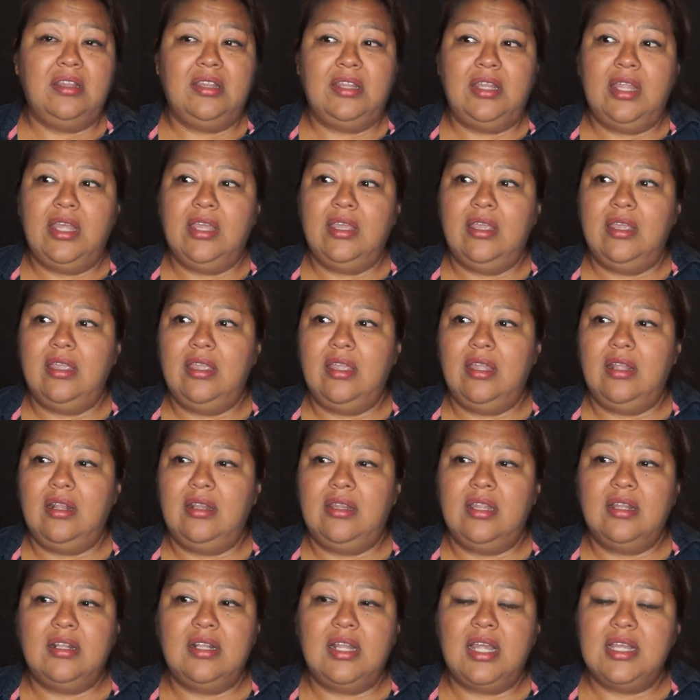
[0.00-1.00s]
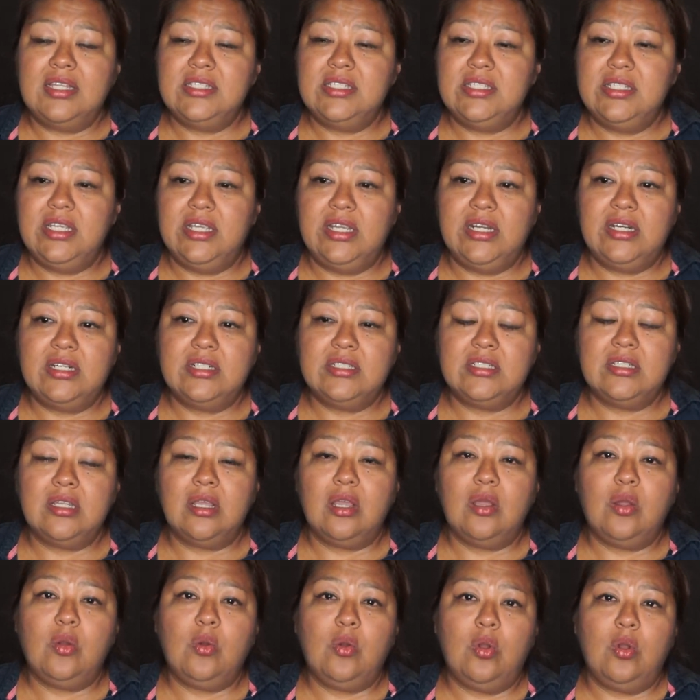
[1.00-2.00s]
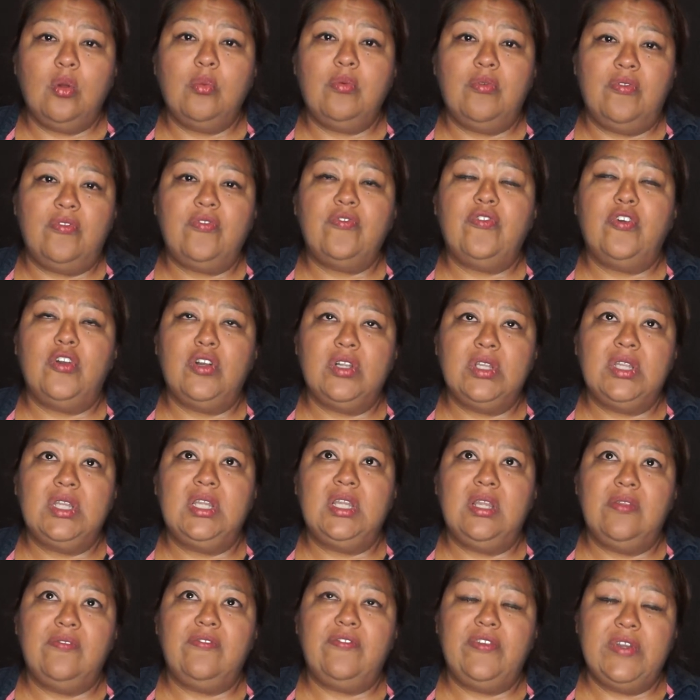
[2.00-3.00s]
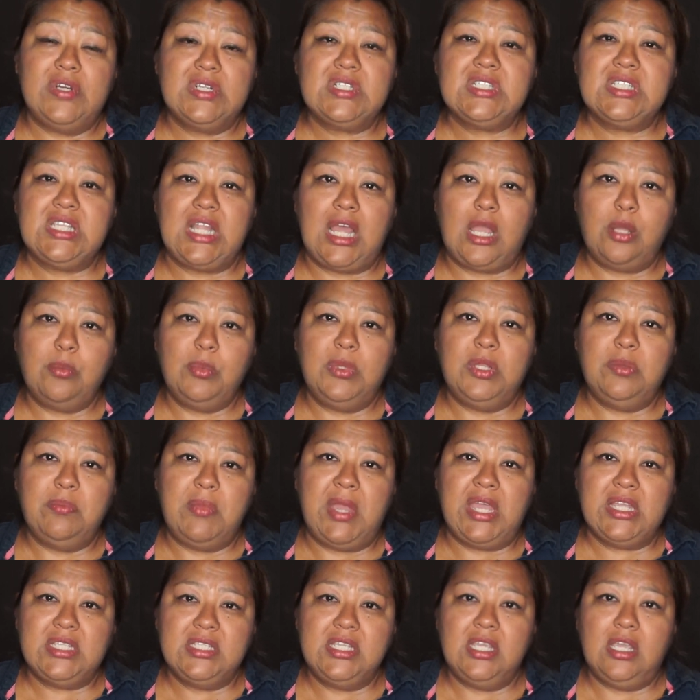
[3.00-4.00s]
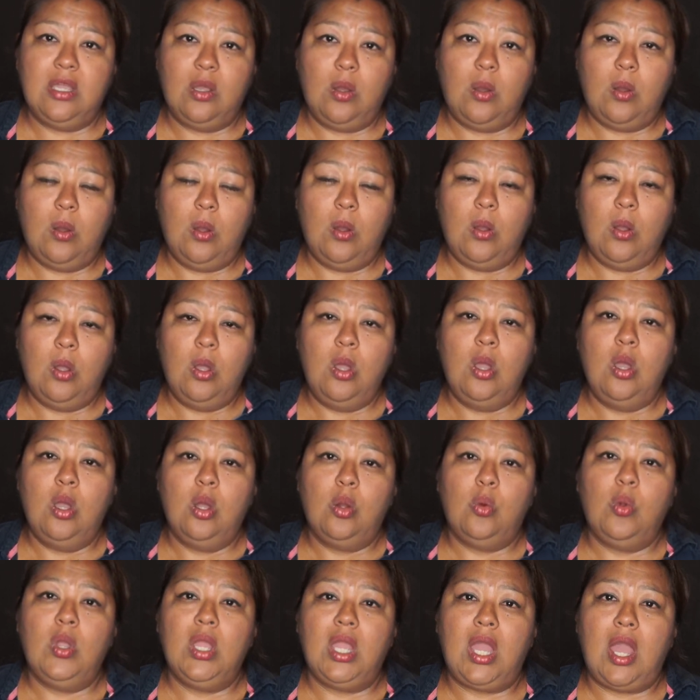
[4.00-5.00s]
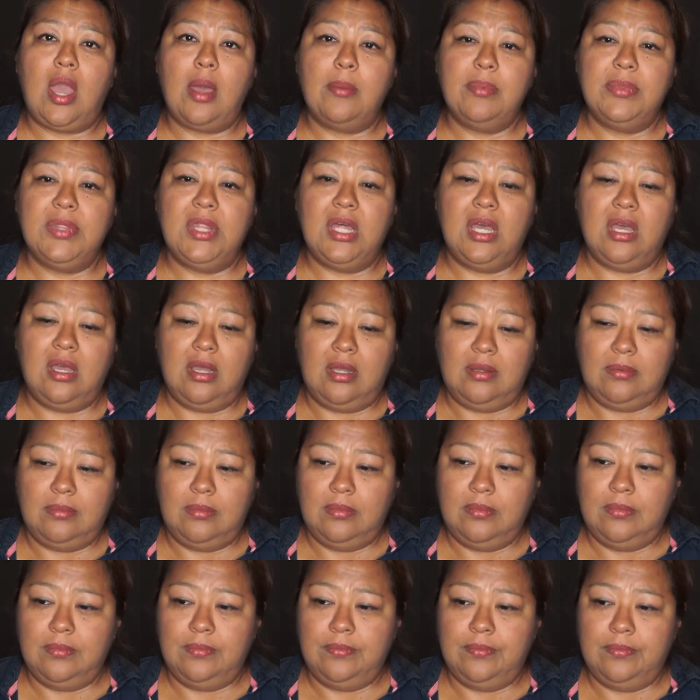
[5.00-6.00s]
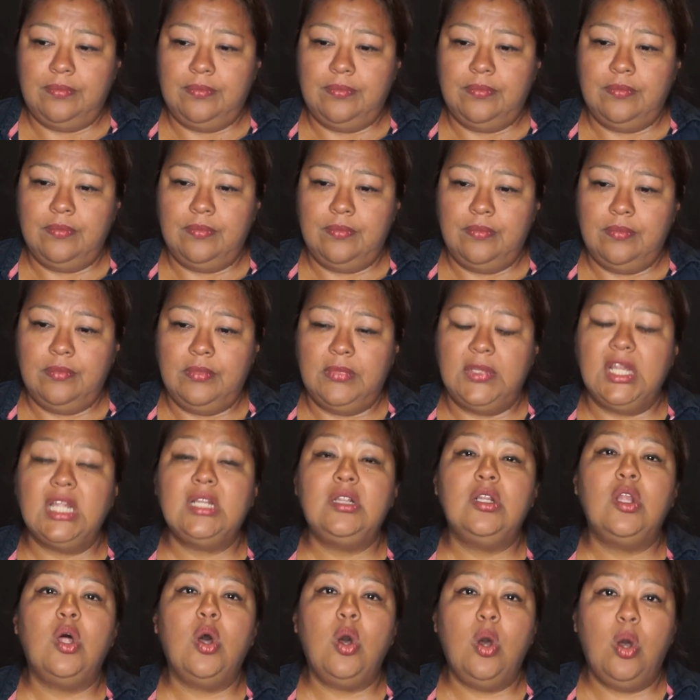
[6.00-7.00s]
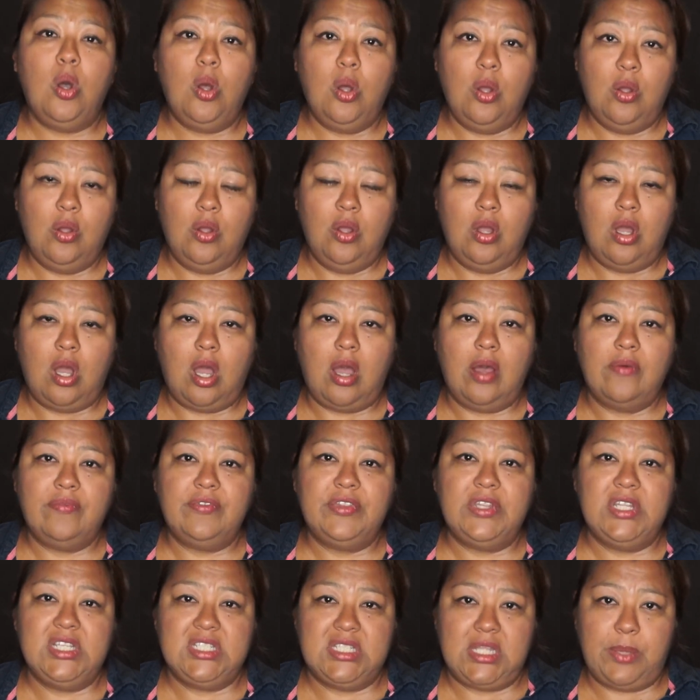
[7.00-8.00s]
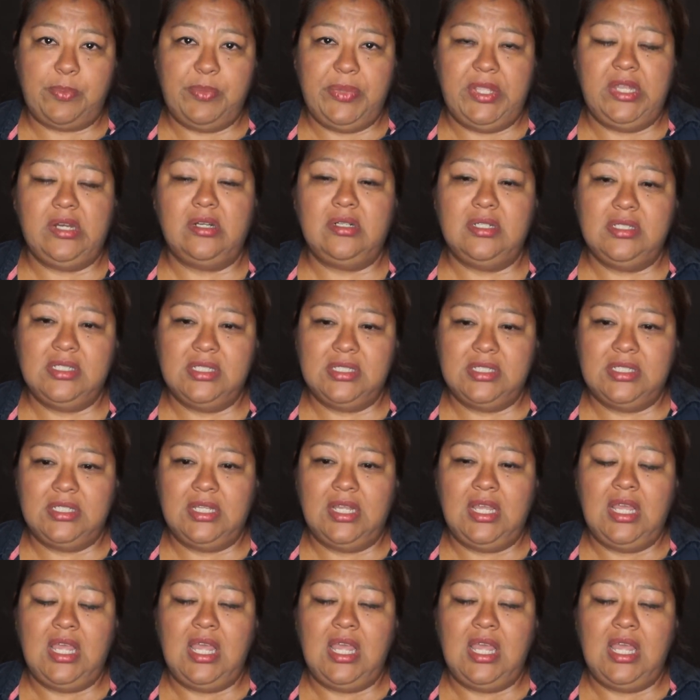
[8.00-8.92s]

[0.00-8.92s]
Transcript: The last years, for first time in Mexico, we have the law of disappearance,